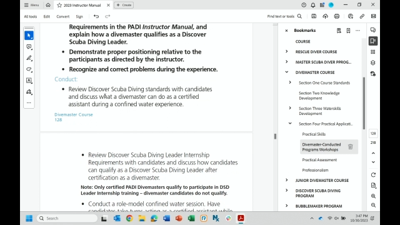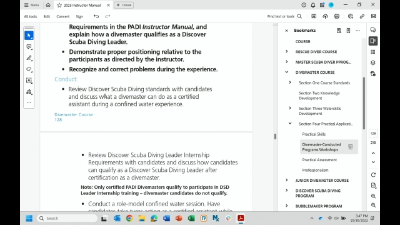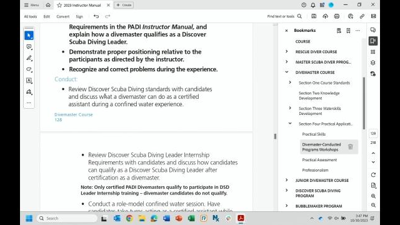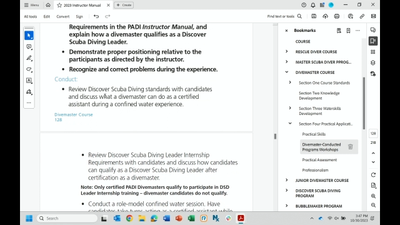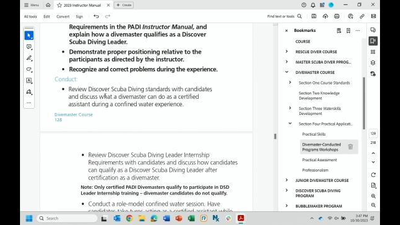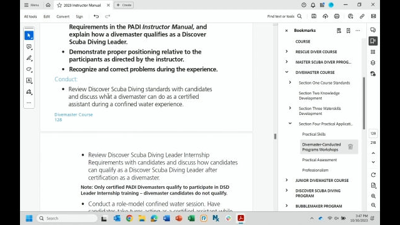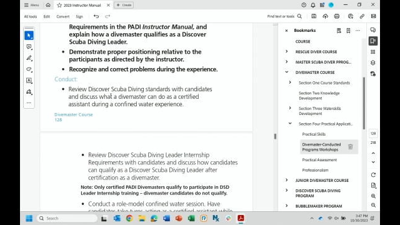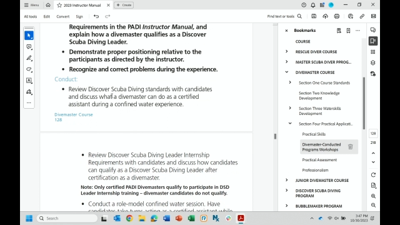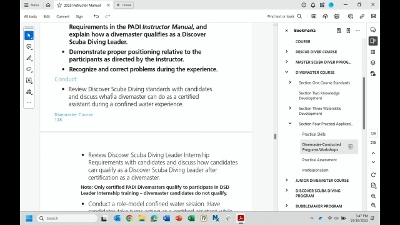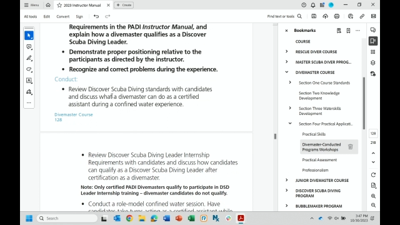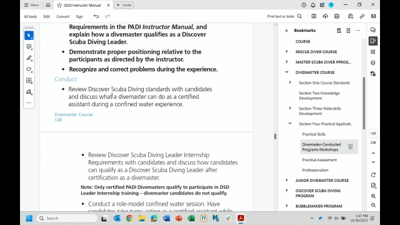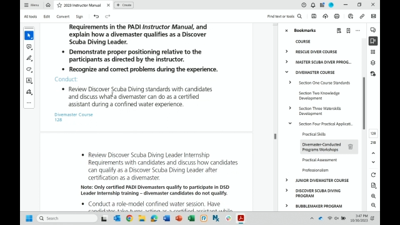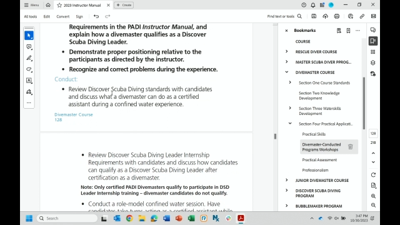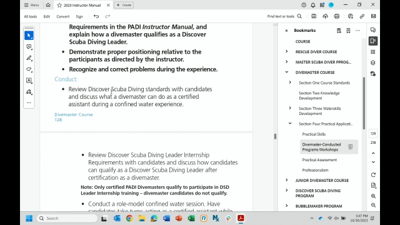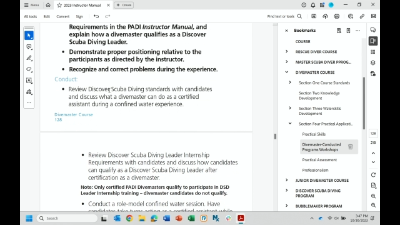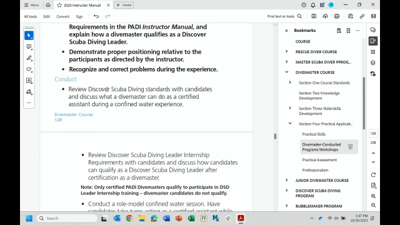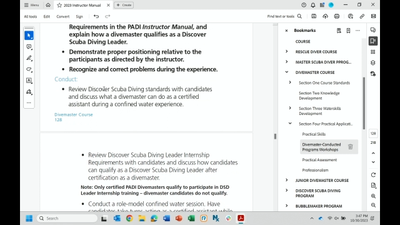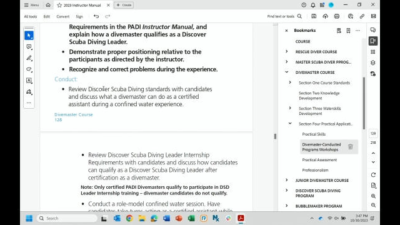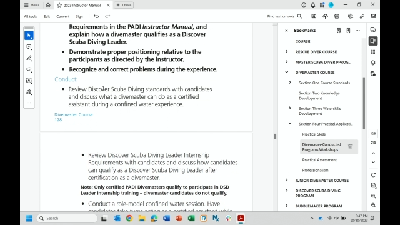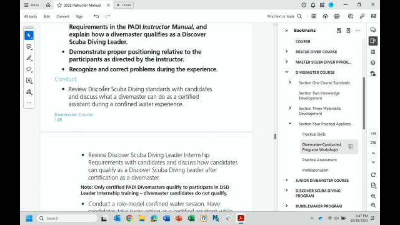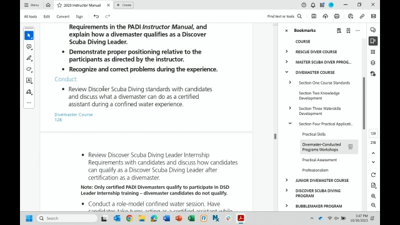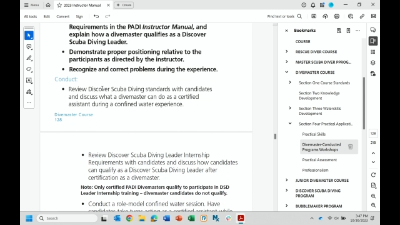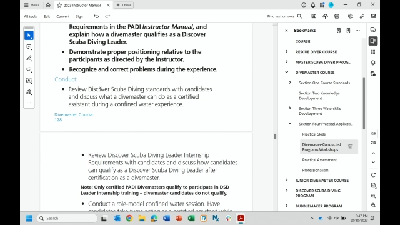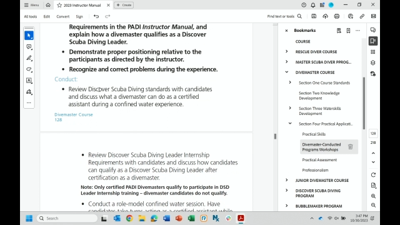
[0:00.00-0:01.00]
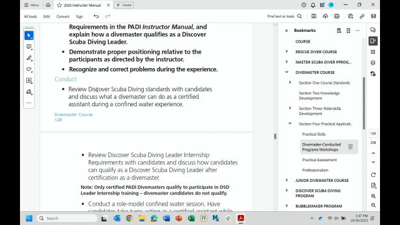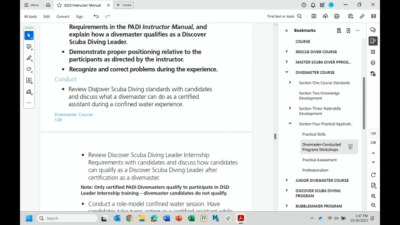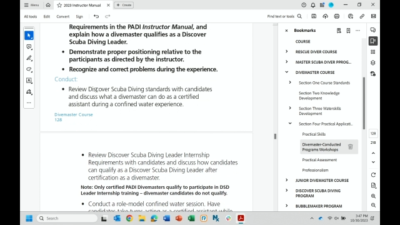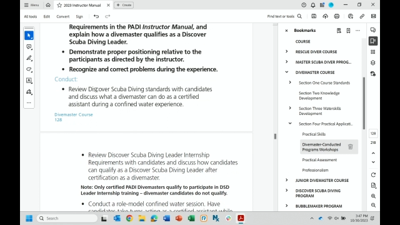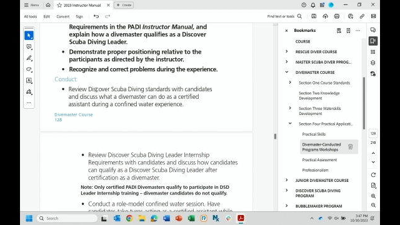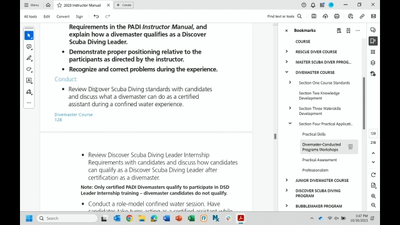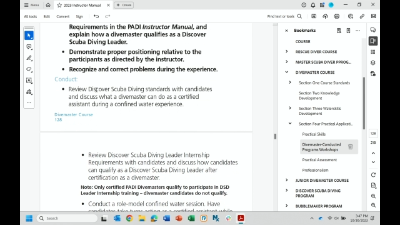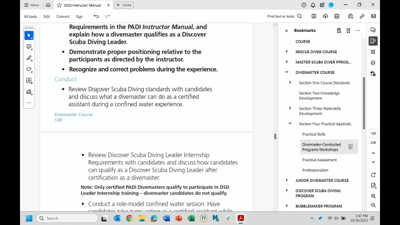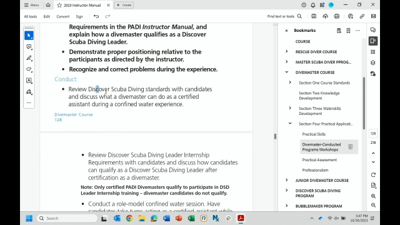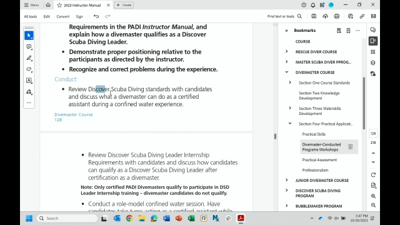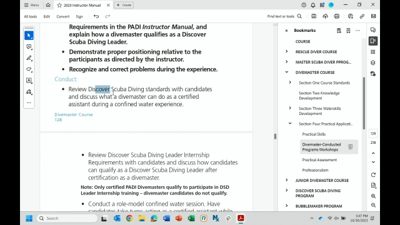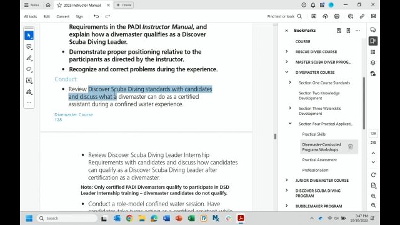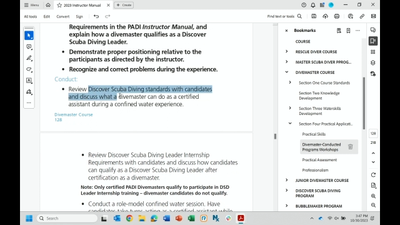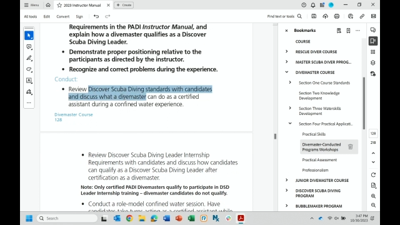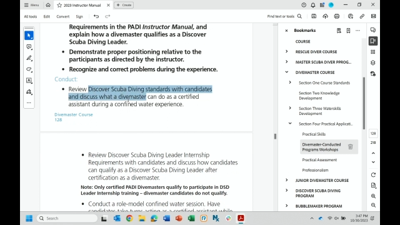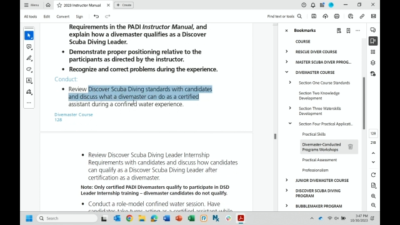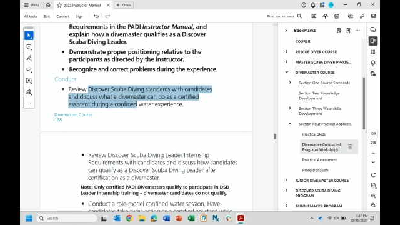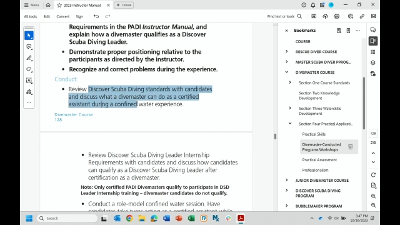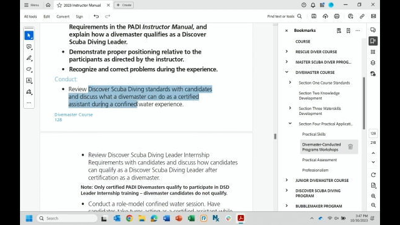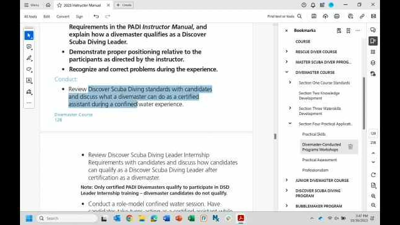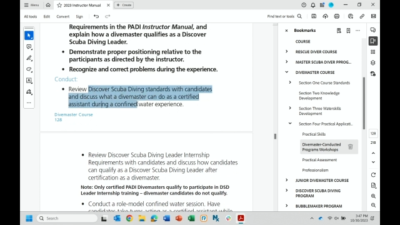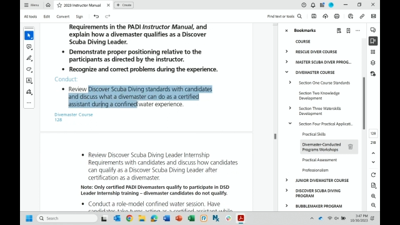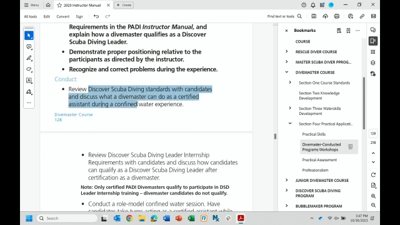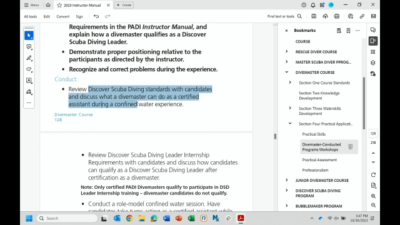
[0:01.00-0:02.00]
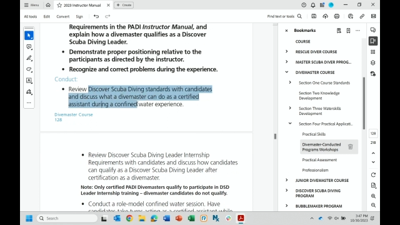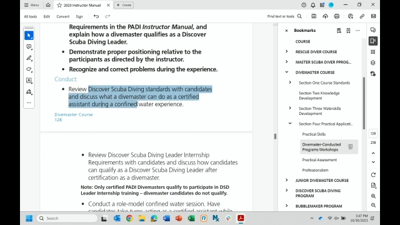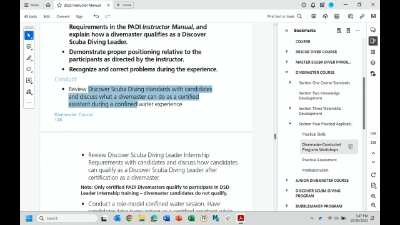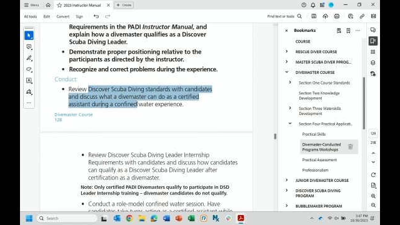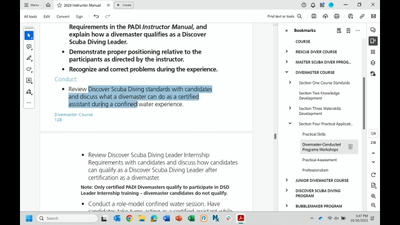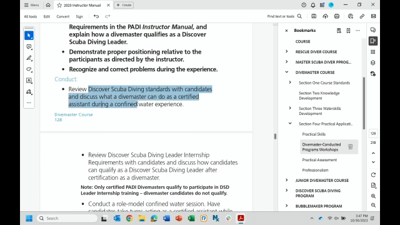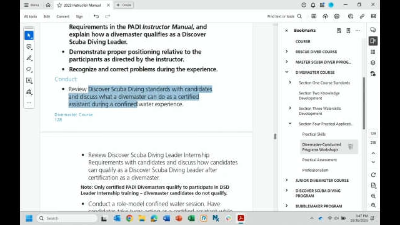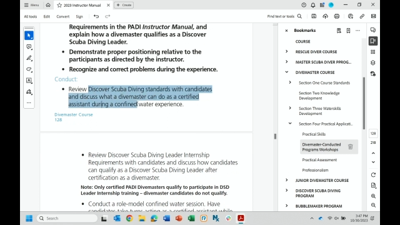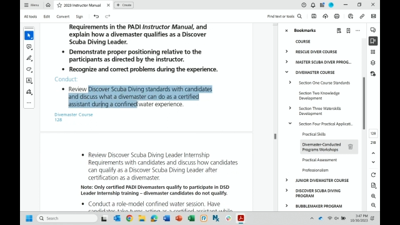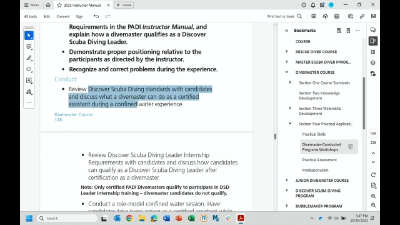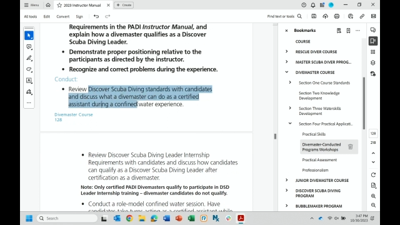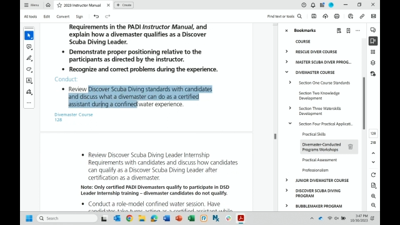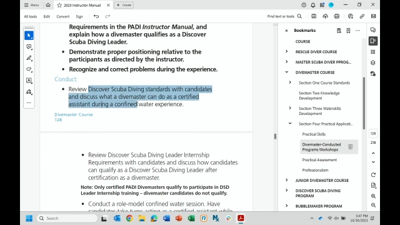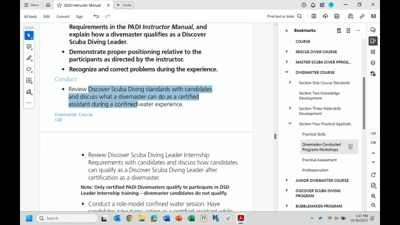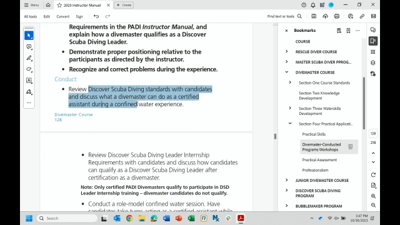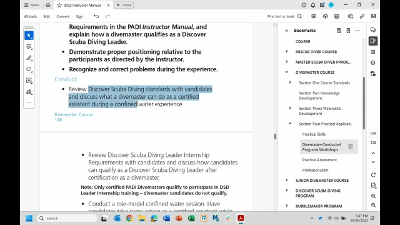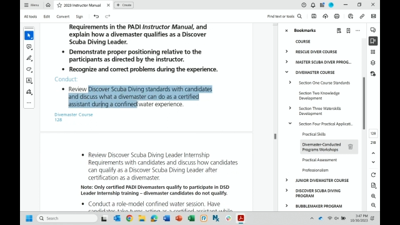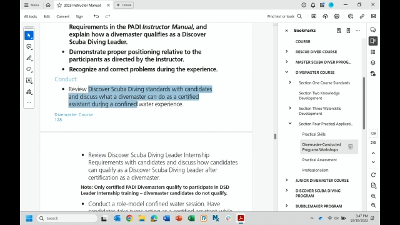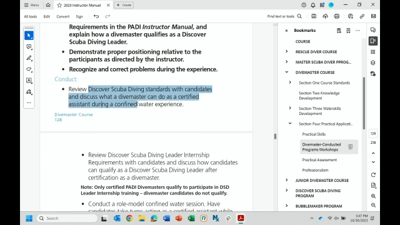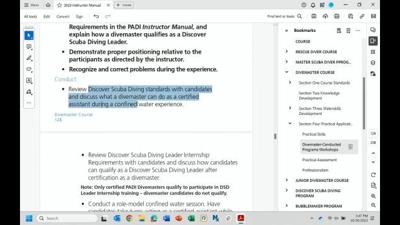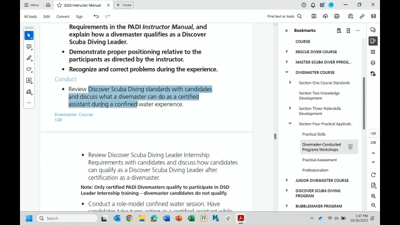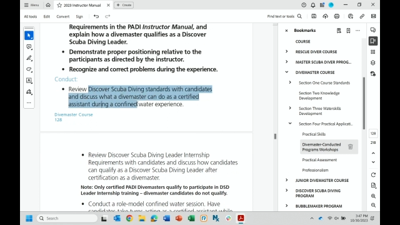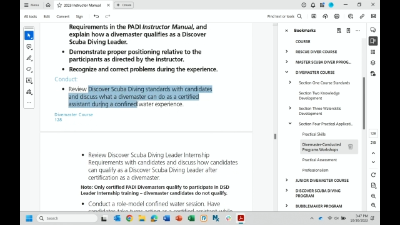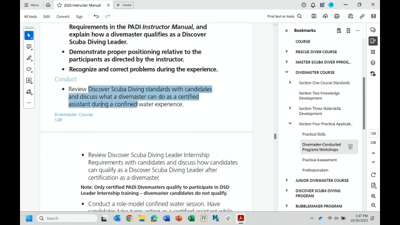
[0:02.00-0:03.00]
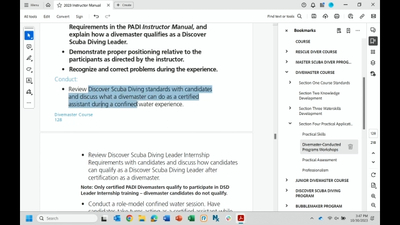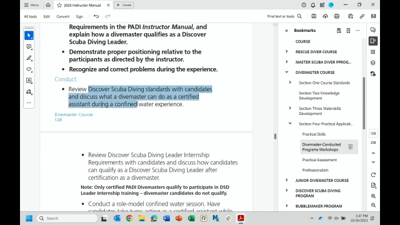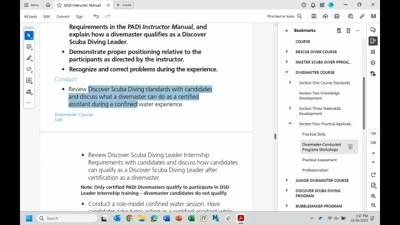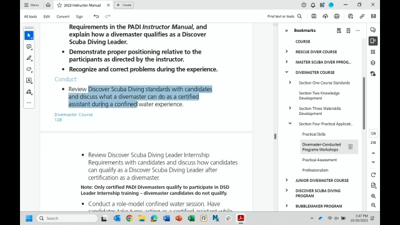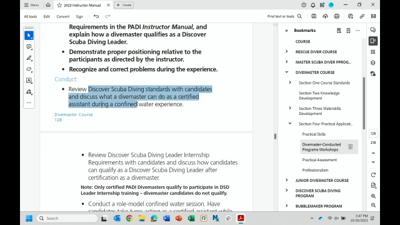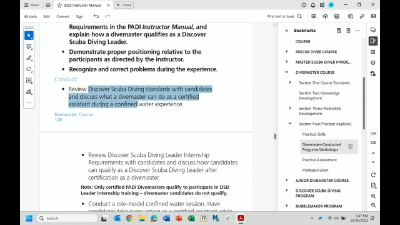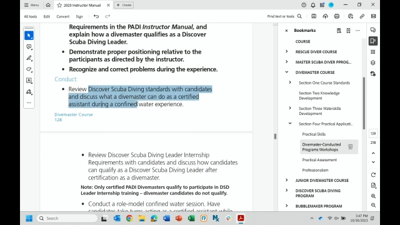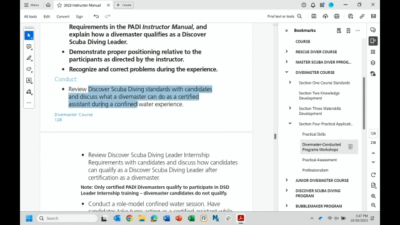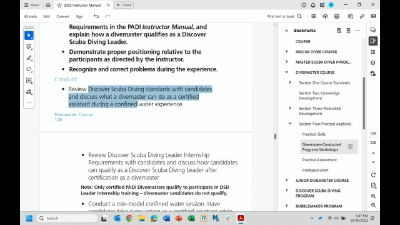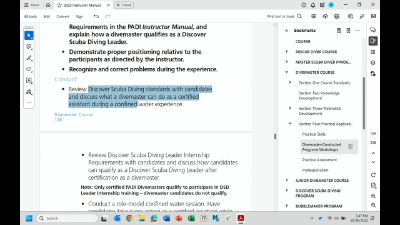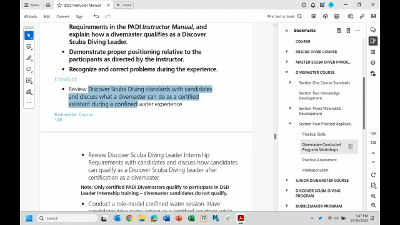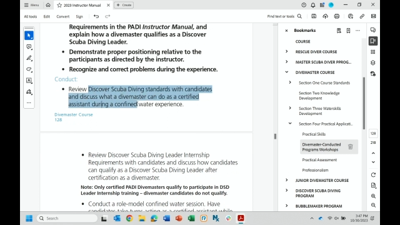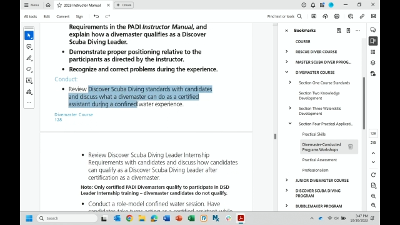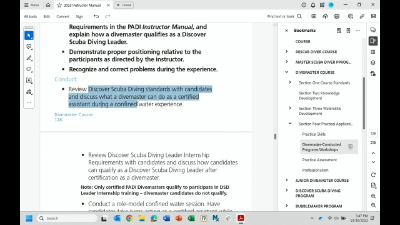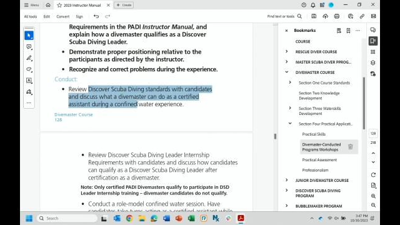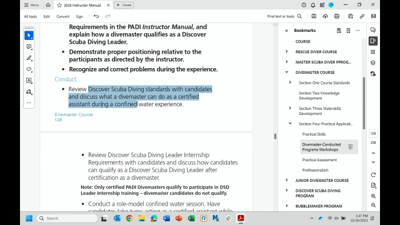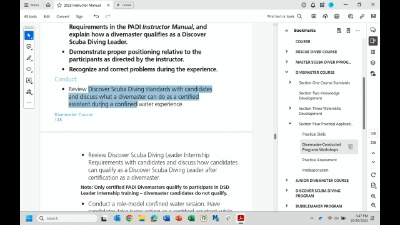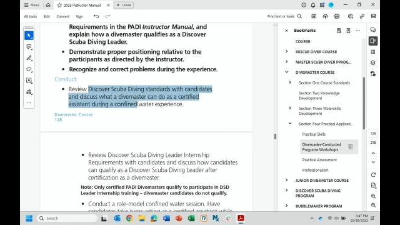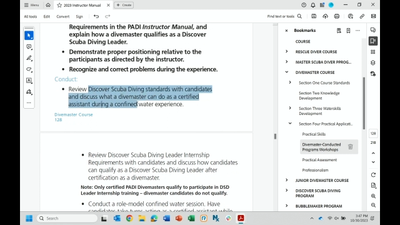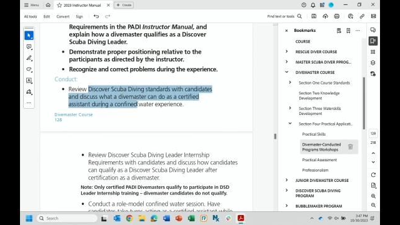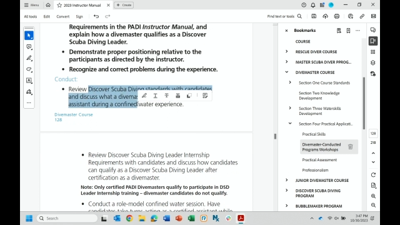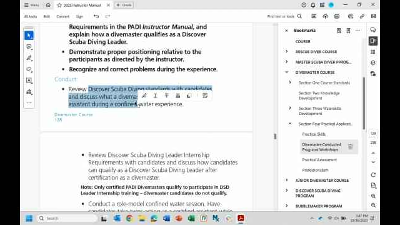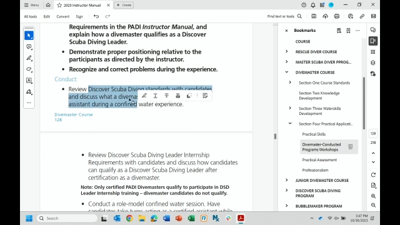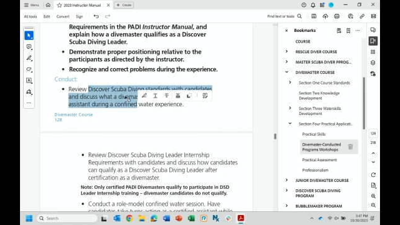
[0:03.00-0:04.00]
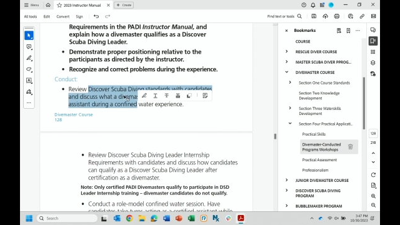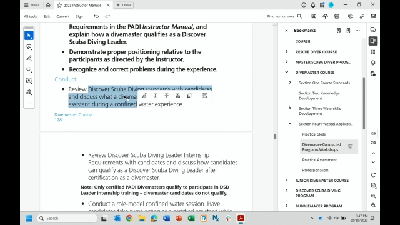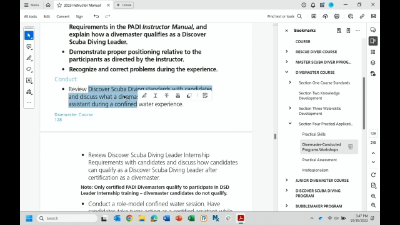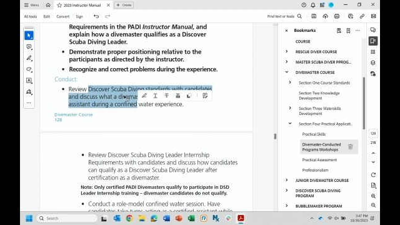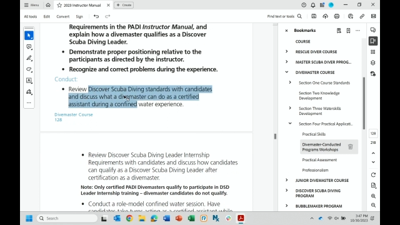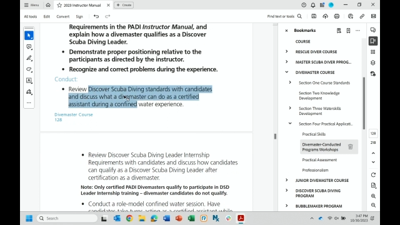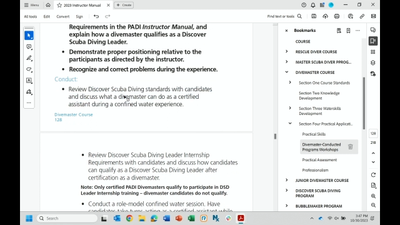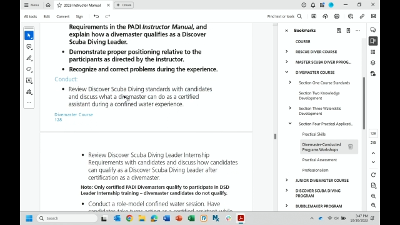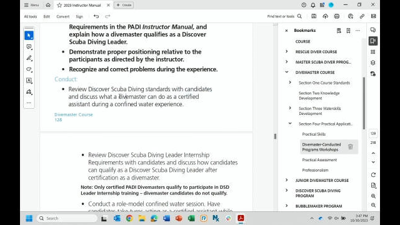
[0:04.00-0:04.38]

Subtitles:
Nobody's mouth can be seen.